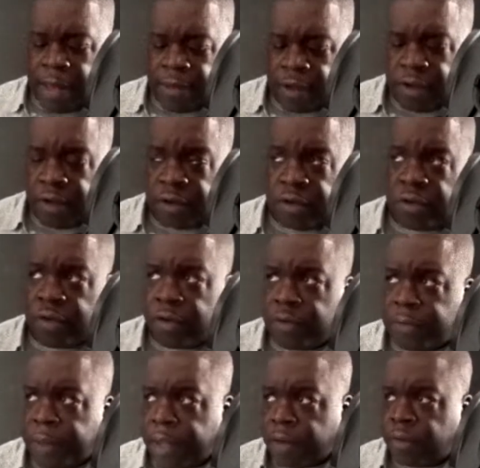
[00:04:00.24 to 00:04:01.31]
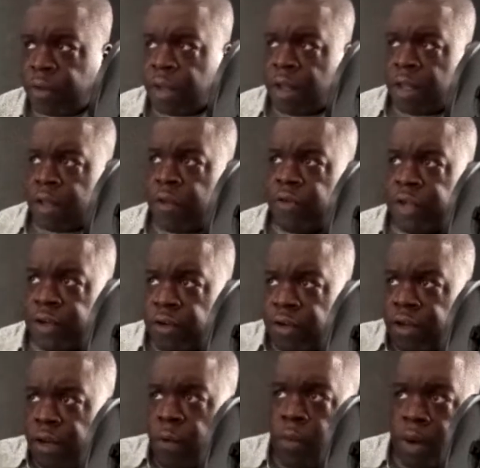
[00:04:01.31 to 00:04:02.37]
about in the digital space? You said you
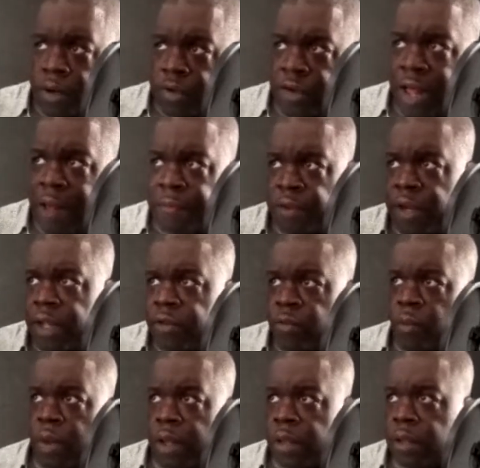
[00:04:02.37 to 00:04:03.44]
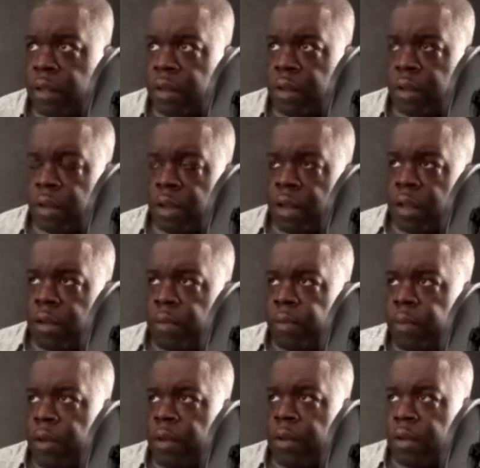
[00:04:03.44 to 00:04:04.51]
did a workshop, so that's one. Actually,
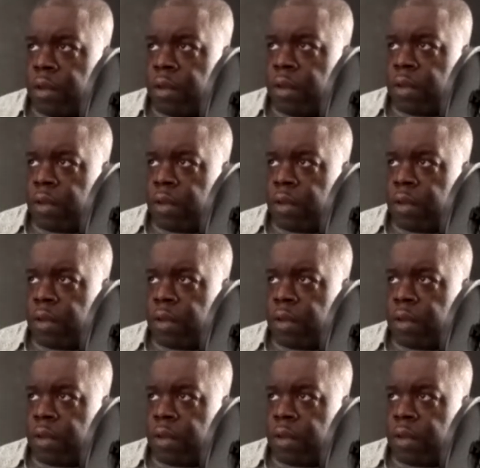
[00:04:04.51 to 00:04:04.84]
yeah, that's an